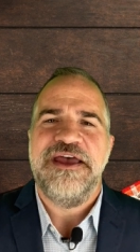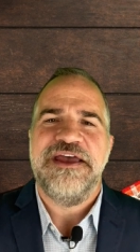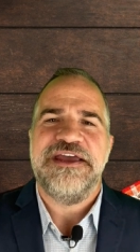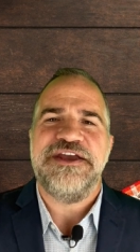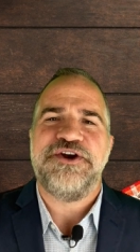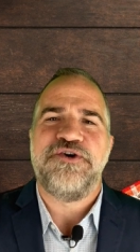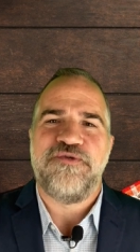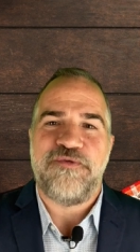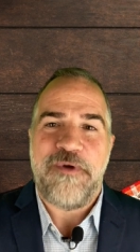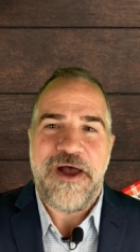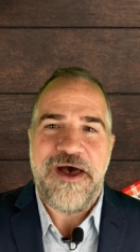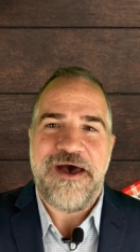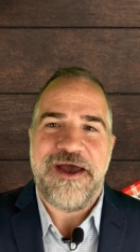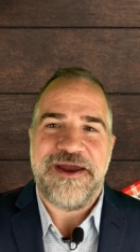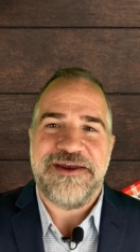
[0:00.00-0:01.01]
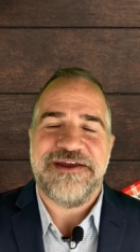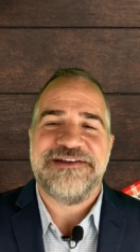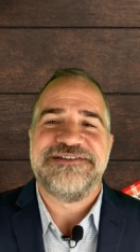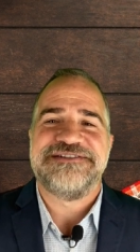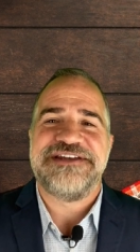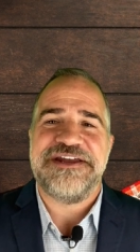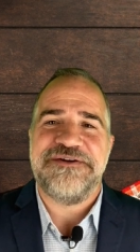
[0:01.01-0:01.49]
he cried
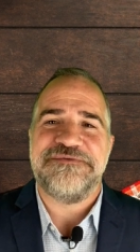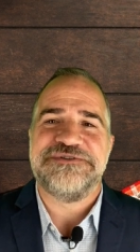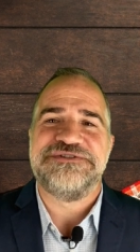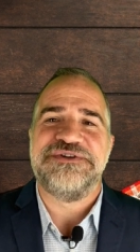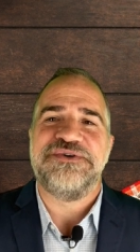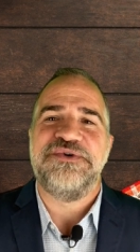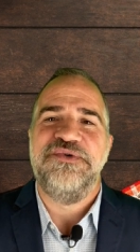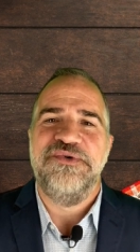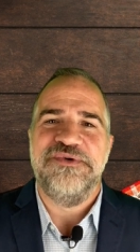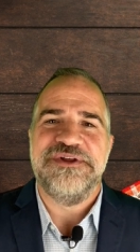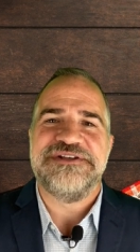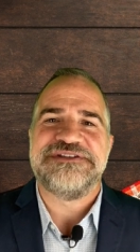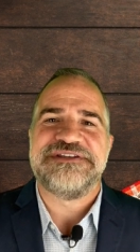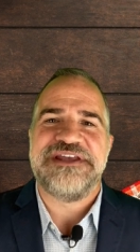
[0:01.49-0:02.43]
and said it was the coolest